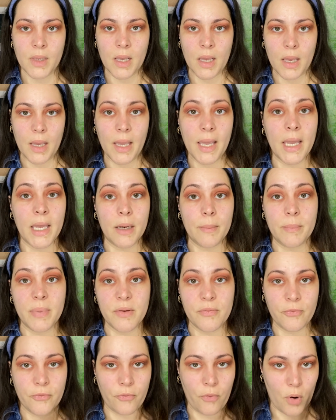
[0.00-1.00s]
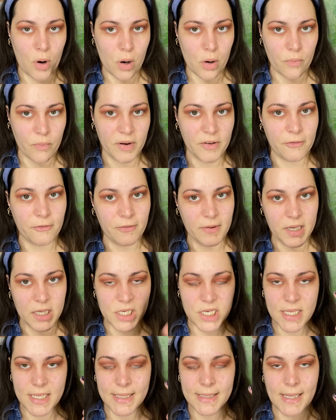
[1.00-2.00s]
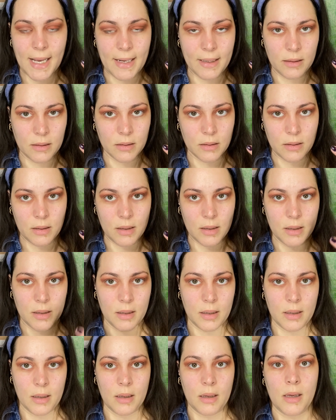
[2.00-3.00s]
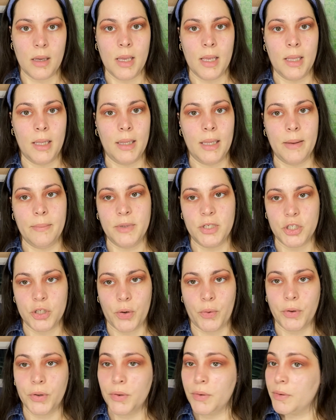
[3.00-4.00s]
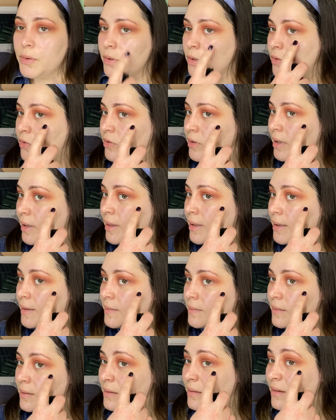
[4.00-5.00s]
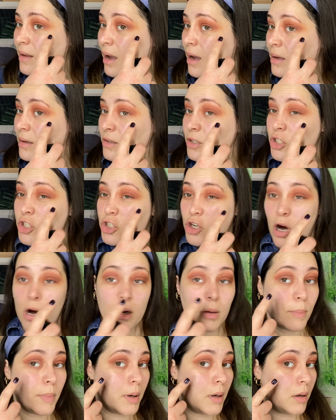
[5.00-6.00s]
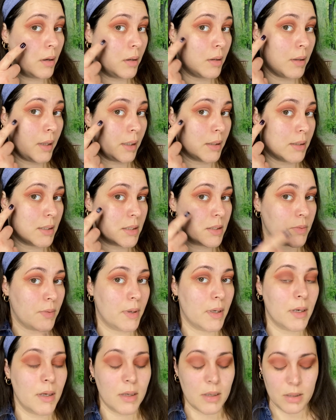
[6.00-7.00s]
And before we finish this eye look, let me show you. You see this? It's not sharp like this one.